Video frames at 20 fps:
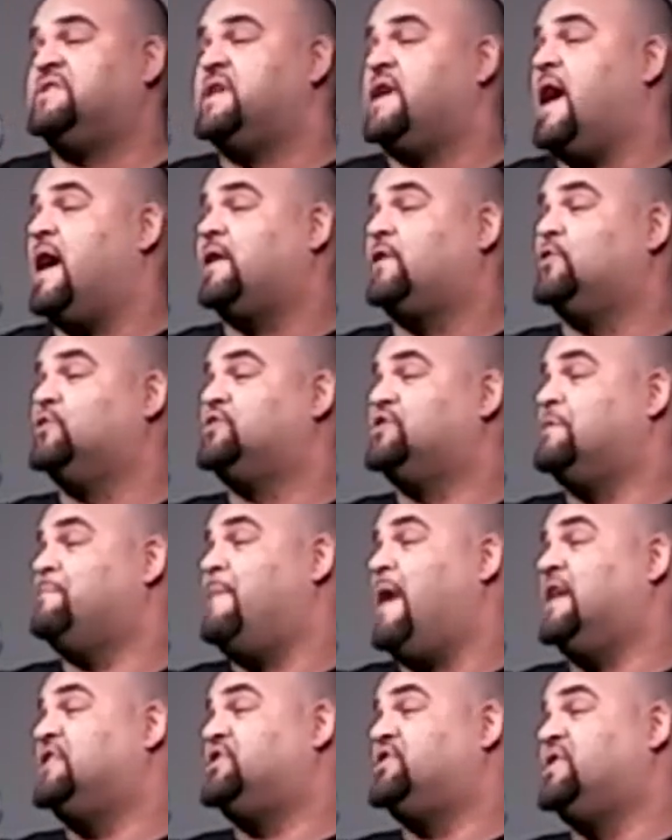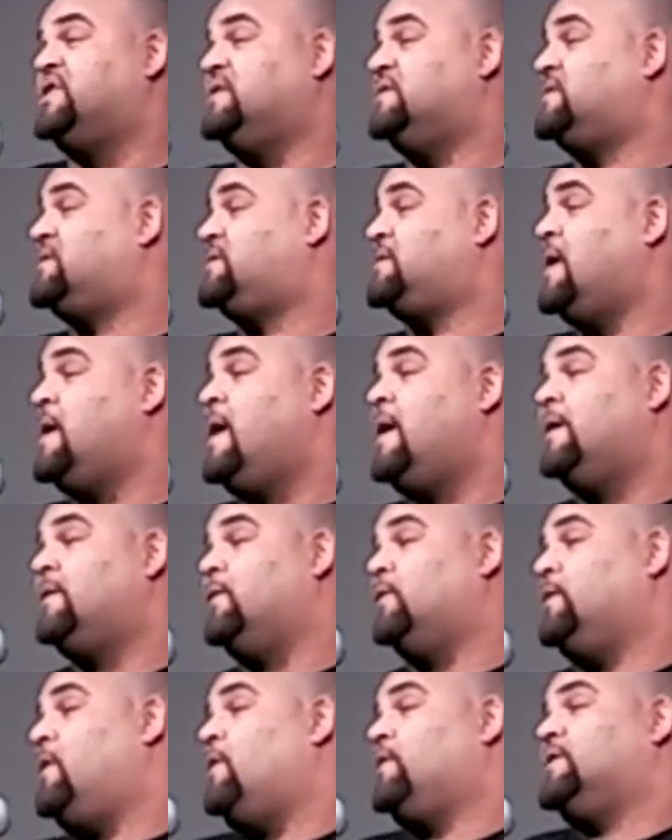The echoes in my sheets
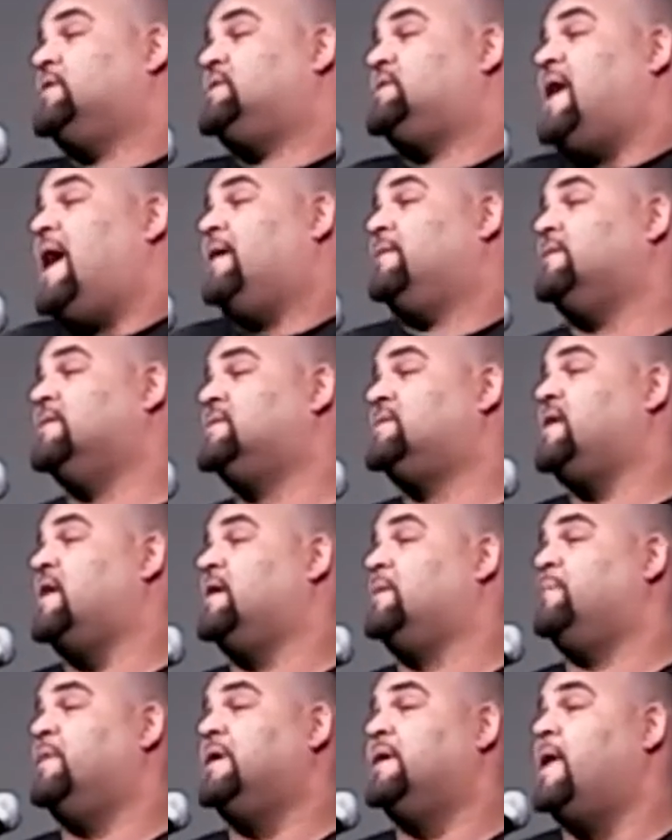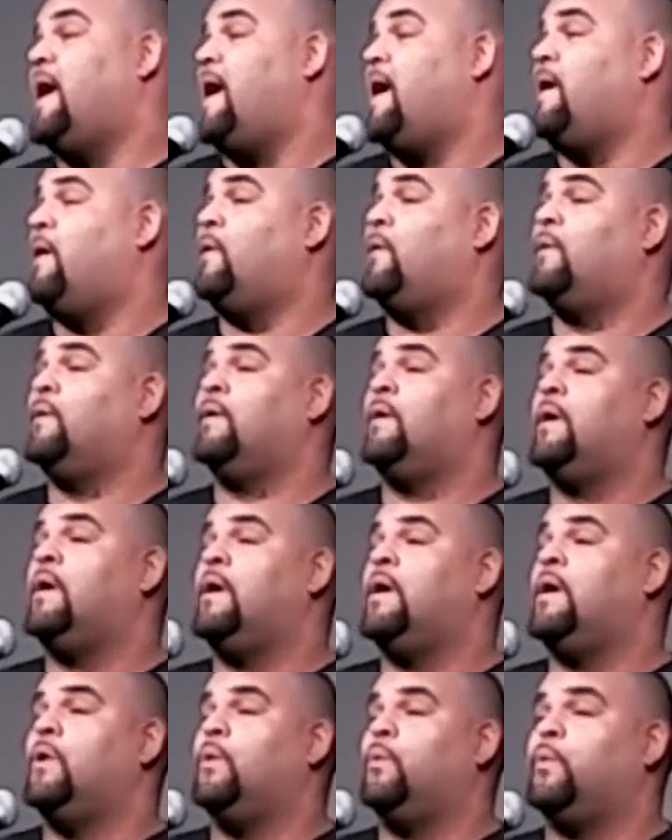no longer sound the same. And now
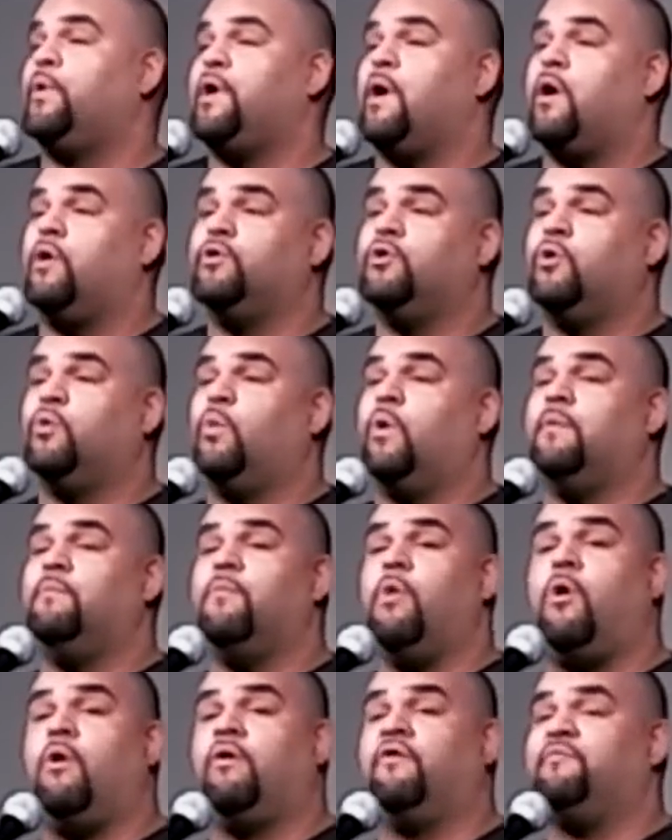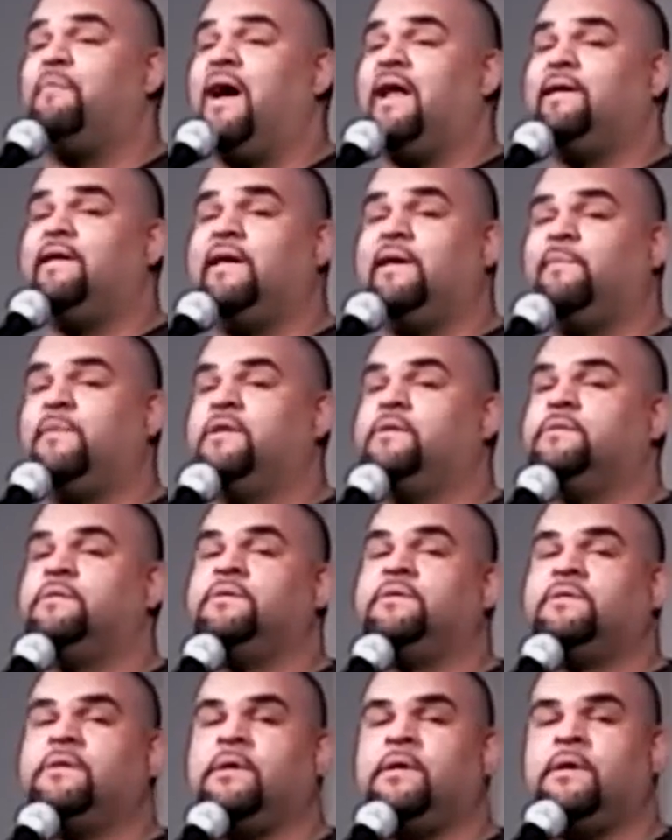we all know one more of my
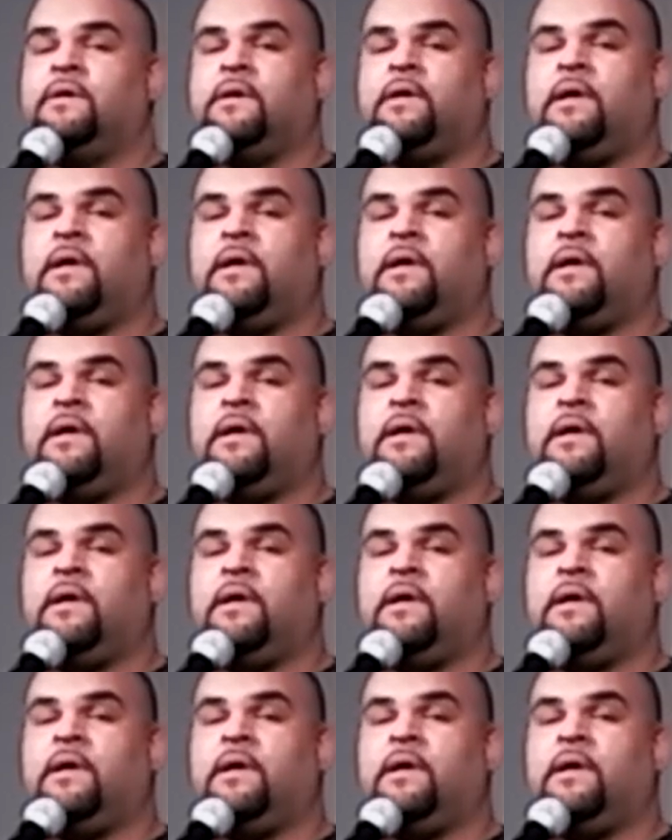demons.